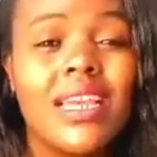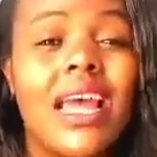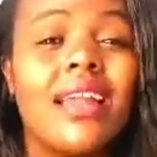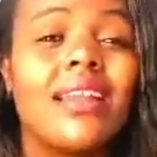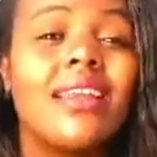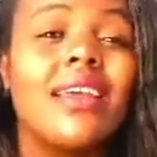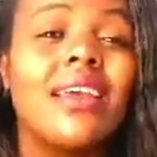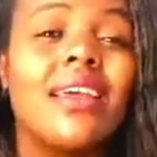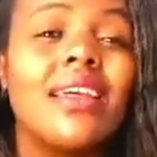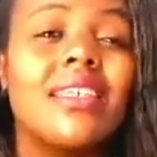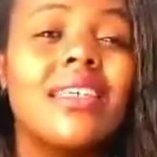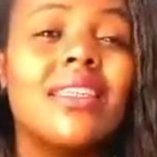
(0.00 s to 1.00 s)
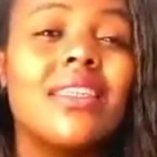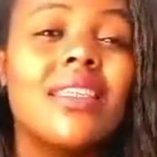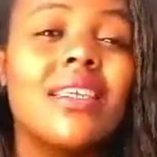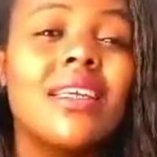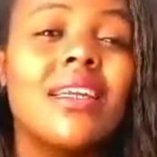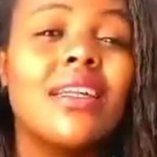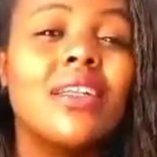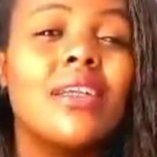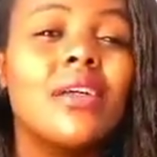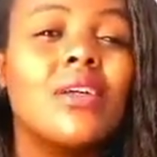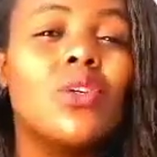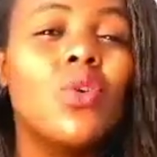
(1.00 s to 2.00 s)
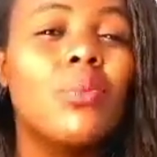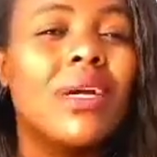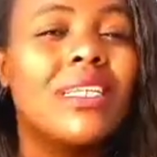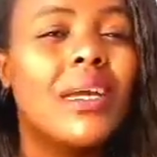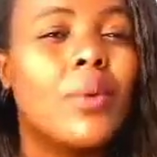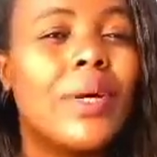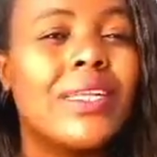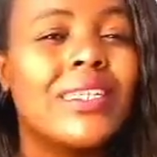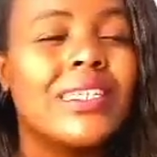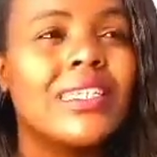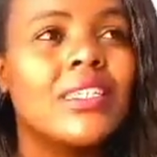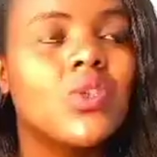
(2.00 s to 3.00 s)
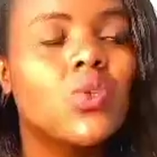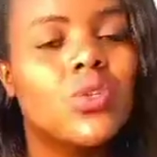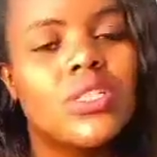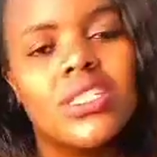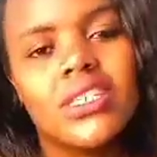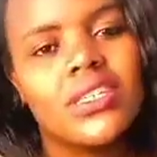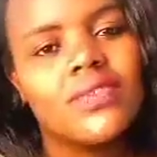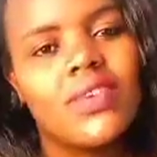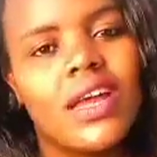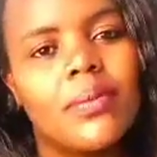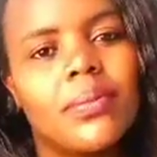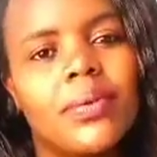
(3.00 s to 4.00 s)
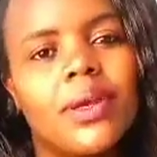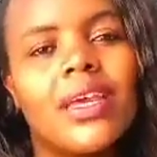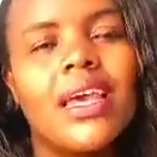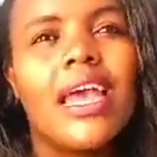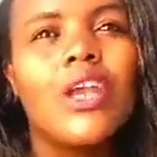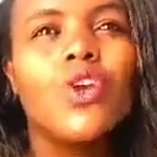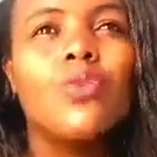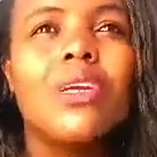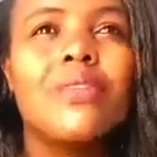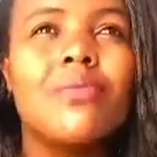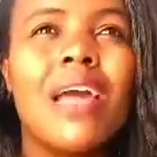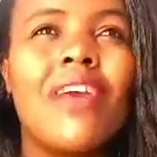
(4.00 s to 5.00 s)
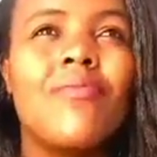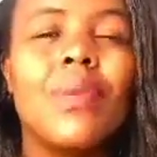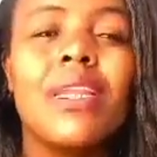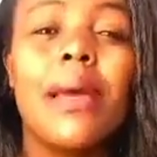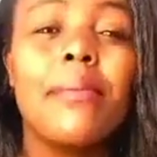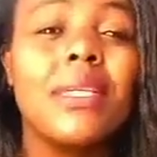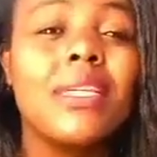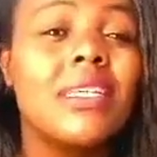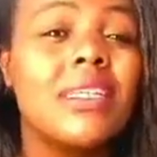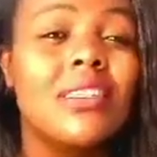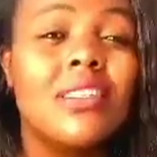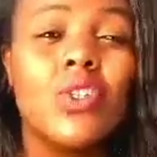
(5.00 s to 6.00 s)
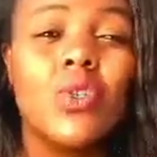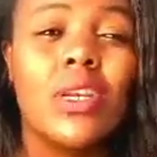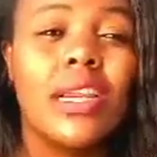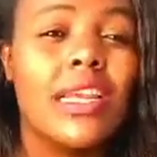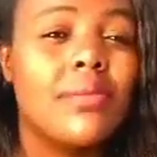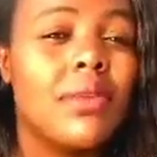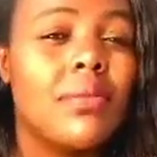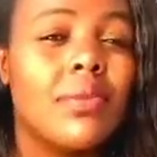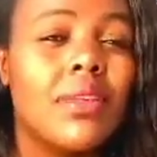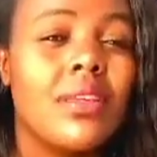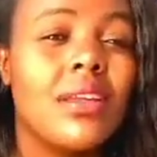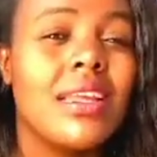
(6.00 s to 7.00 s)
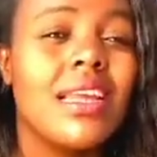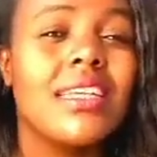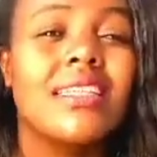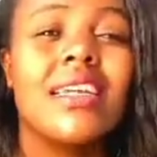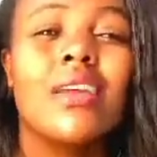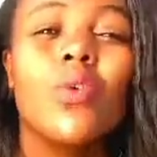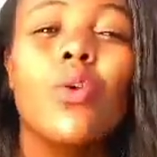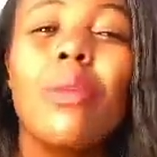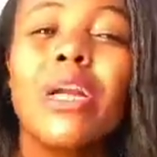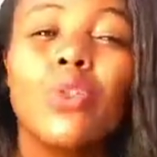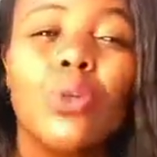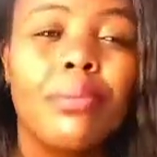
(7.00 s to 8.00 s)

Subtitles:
And just, no matter what, don't give up. I know you may have made a major decision, like maybe go back to